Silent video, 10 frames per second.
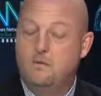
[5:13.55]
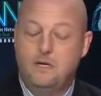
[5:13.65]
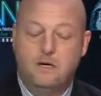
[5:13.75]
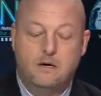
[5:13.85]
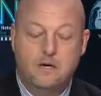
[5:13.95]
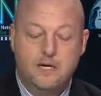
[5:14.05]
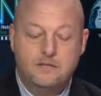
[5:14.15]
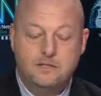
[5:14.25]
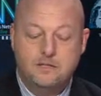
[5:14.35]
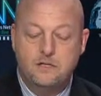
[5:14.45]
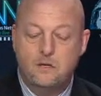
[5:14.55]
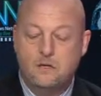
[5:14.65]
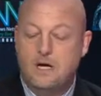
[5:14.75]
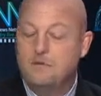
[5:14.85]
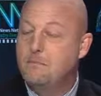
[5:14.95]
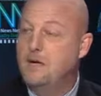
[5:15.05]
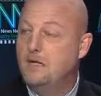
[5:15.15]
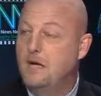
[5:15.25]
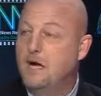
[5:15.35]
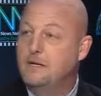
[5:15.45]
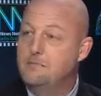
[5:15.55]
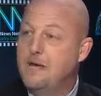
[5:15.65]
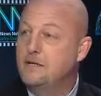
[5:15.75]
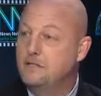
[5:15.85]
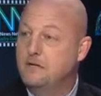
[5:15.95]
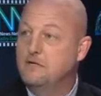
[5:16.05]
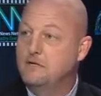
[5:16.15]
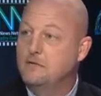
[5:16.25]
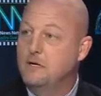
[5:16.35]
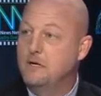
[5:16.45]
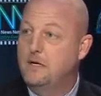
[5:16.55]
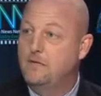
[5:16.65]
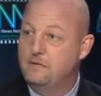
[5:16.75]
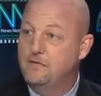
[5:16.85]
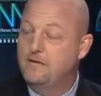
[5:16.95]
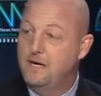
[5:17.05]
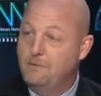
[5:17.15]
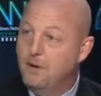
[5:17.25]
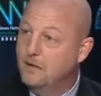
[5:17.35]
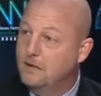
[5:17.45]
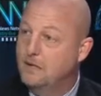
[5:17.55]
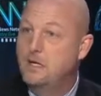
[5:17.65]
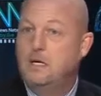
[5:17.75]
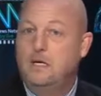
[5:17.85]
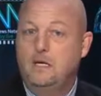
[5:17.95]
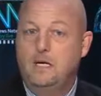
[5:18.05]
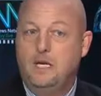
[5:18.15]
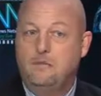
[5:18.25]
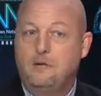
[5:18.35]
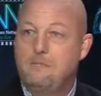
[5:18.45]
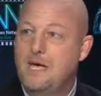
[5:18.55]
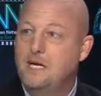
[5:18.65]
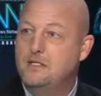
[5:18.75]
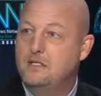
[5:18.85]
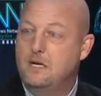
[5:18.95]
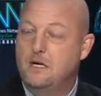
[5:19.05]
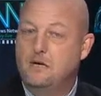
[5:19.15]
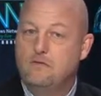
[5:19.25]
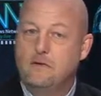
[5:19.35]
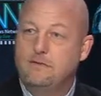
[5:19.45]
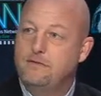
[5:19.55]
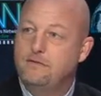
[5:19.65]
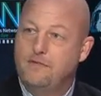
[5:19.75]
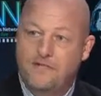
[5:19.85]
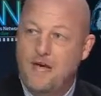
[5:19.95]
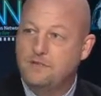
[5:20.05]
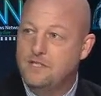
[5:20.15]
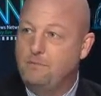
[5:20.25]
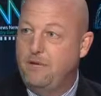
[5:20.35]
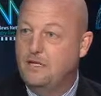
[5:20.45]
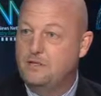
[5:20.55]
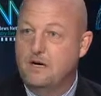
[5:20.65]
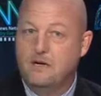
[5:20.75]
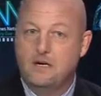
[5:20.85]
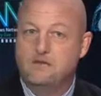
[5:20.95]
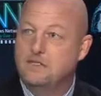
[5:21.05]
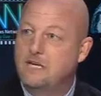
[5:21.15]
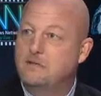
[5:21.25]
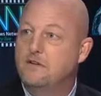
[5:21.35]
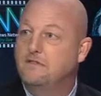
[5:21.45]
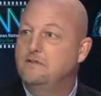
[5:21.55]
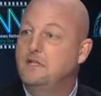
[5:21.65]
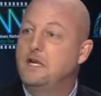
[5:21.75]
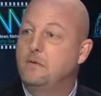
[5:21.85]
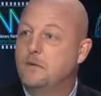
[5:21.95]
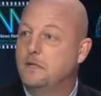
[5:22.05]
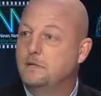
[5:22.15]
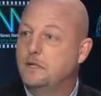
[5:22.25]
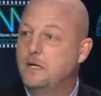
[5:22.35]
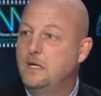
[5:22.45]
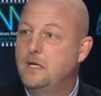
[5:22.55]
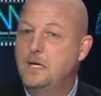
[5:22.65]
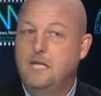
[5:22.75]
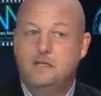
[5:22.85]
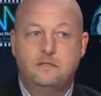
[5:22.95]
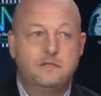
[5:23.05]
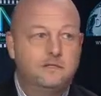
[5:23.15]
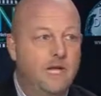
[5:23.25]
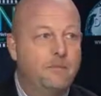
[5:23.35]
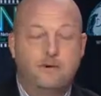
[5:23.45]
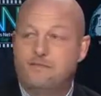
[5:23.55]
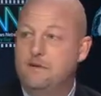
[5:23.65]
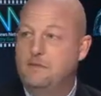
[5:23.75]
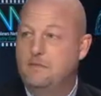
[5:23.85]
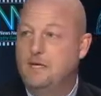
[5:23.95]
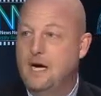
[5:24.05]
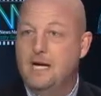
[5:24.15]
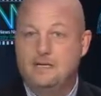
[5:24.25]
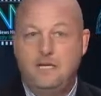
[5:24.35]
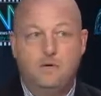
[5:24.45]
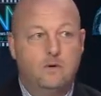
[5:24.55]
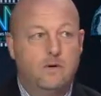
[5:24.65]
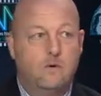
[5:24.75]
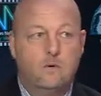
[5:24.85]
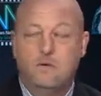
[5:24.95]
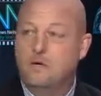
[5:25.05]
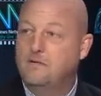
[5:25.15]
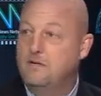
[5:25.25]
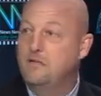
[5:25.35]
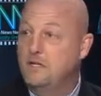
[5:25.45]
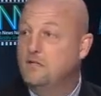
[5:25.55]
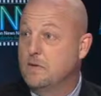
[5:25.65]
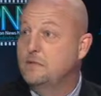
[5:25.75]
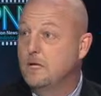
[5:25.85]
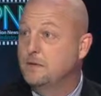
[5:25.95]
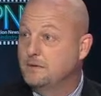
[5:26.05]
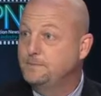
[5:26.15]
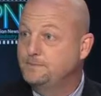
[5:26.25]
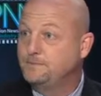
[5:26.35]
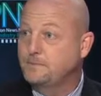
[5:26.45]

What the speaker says: We are a Cisco Cloud and Managed Service certified partner, and we manage over 1,000 appliances already, over 750 networks. And this is separate from the IT world of these retailers.